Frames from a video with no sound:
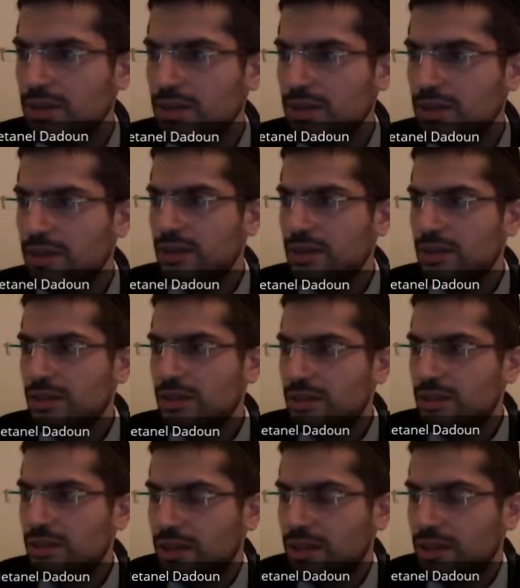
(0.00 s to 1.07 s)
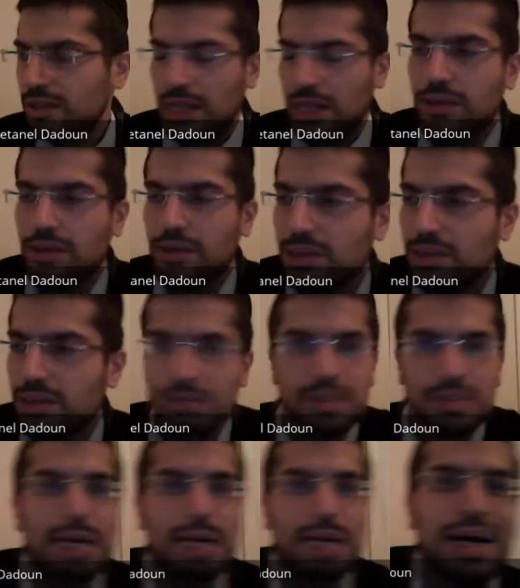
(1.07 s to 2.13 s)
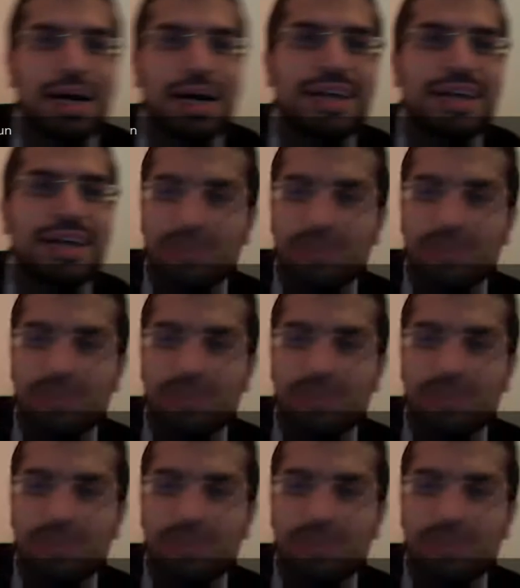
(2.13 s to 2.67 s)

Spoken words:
okay. Now I want to show you the